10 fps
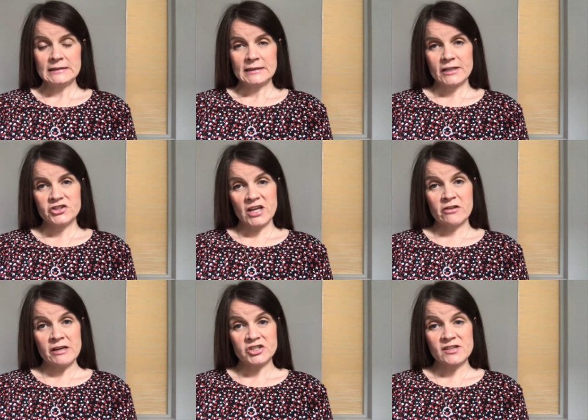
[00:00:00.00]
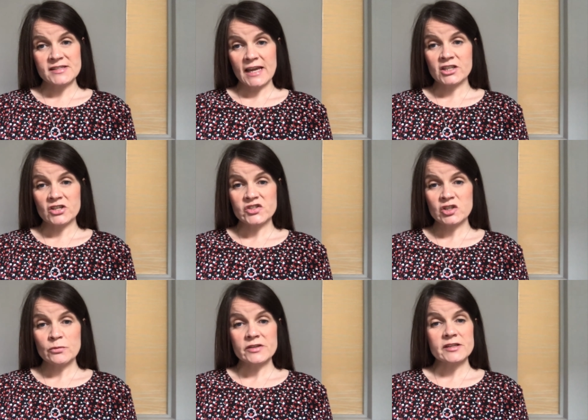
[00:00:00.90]
and Generation Z
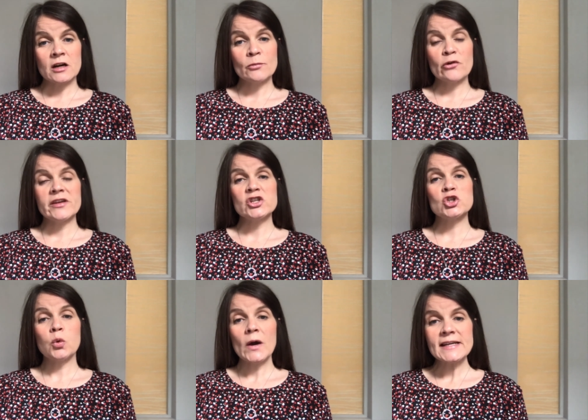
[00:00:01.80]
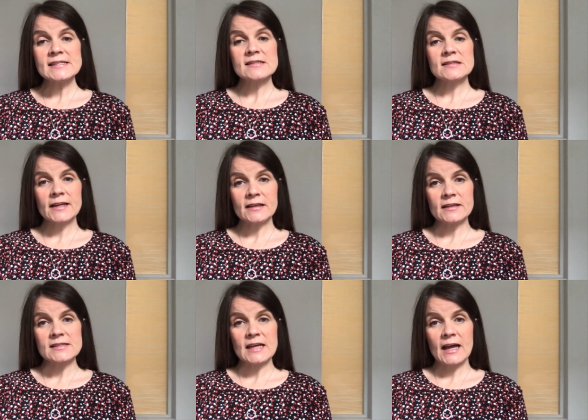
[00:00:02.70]
consumers are more than twice as
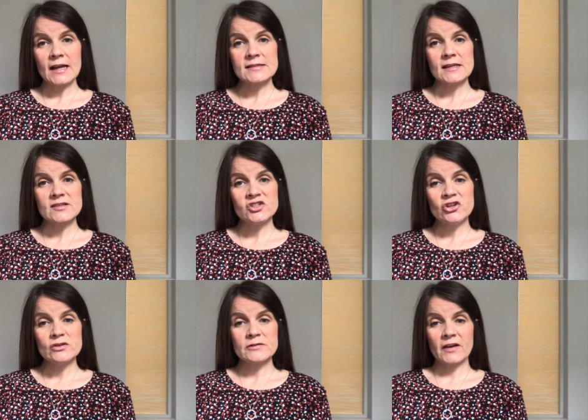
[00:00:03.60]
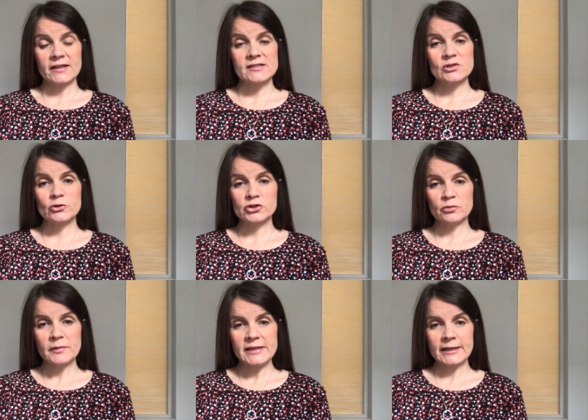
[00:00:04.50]
likely to access news via social
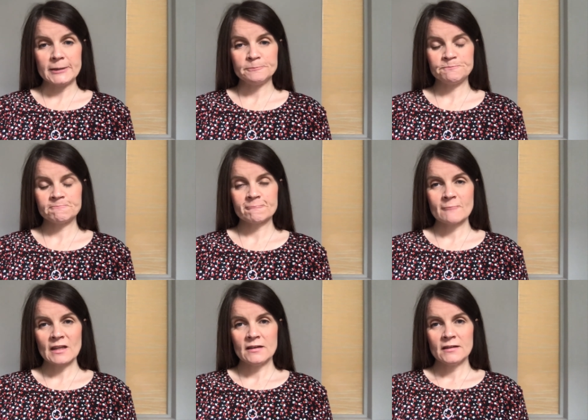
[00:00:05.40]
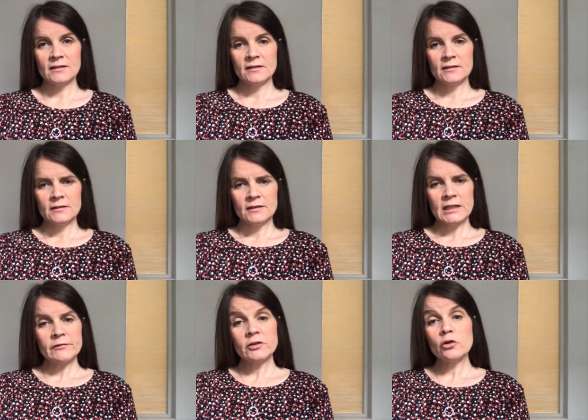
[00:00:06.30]
media.
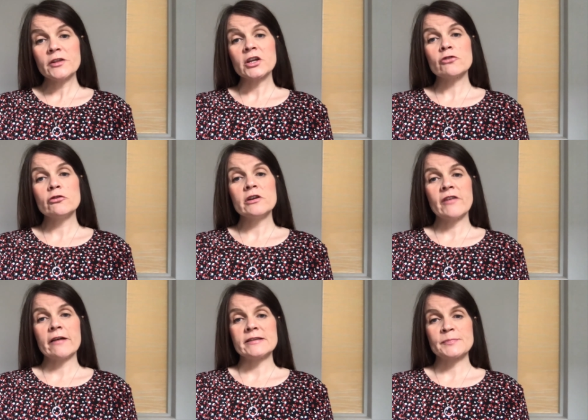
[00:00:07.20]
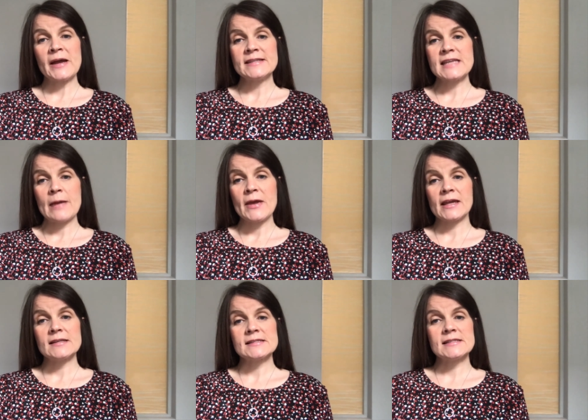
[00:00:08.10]
Even though the coronavirus pandemic
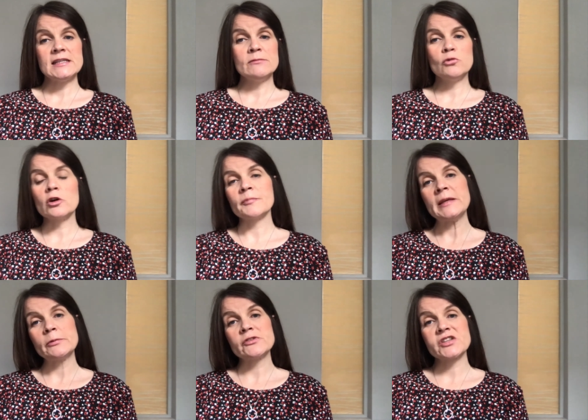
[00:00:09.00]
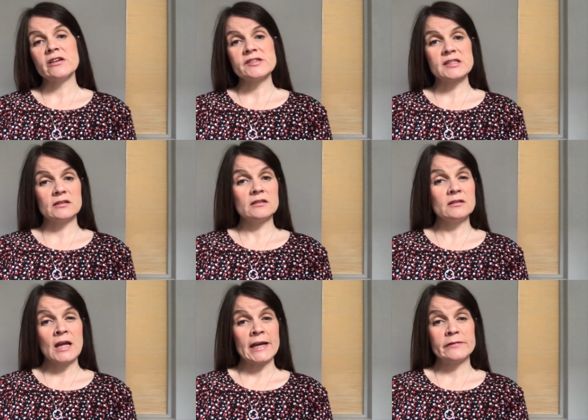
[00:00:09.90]
has seen more people turn to
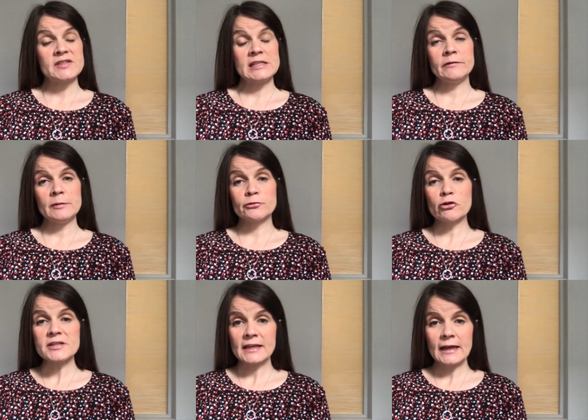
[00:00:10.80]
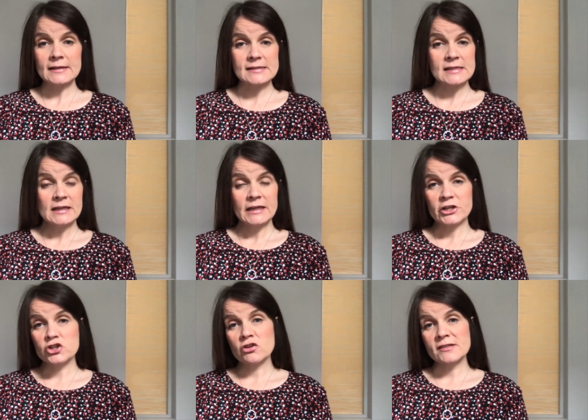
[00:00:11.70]
live TV broadcasts
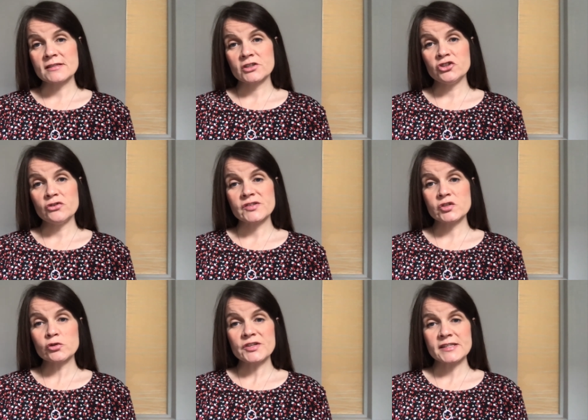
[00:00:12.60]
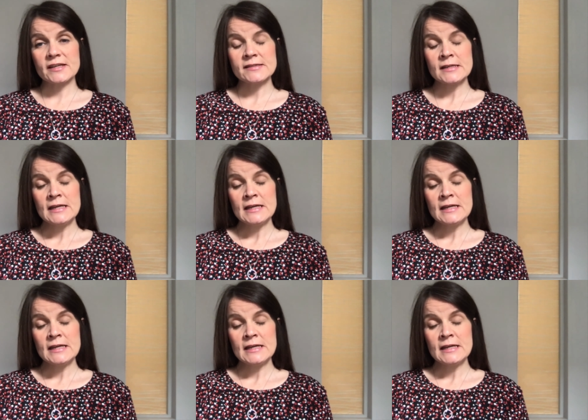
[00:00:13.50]
and trusted news sources,